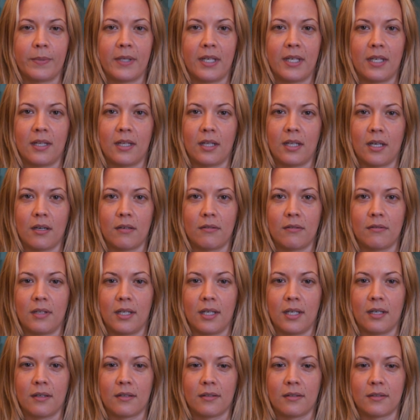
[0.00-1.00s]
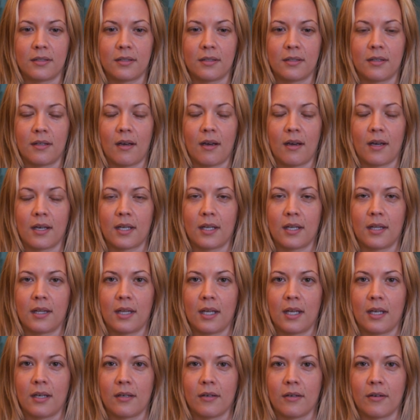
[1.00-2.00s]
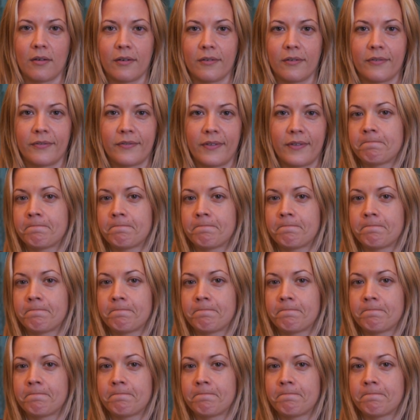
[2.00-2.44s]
be the only answer that I could think of.